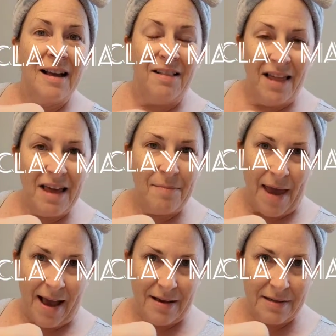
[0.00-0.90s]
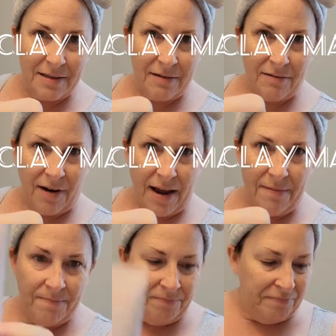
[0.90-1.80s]
clay mask,
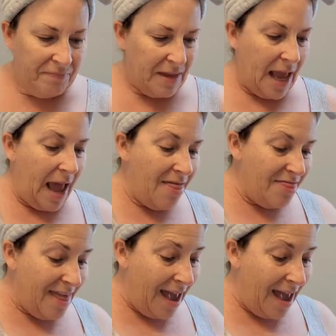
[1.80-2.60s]
right? And